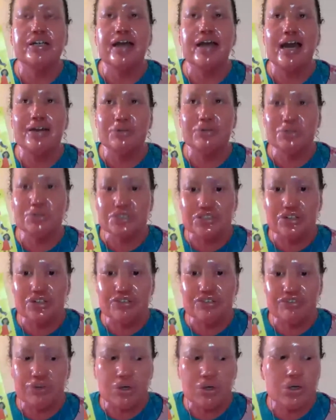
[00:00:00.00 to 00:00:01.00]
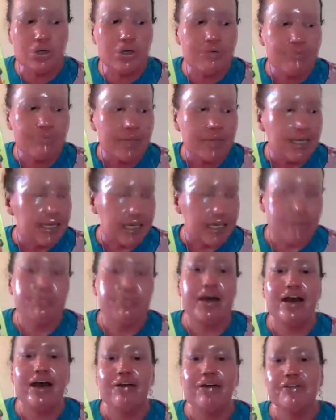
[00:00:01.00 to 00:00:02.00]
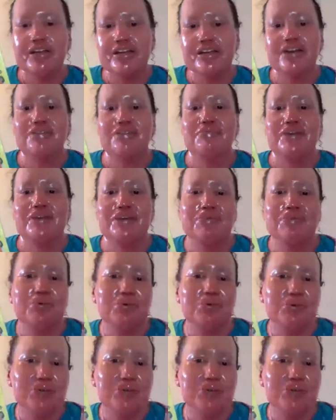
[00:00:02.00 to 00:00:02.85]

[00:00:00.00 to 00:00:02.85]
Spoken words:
and also for empowering young people,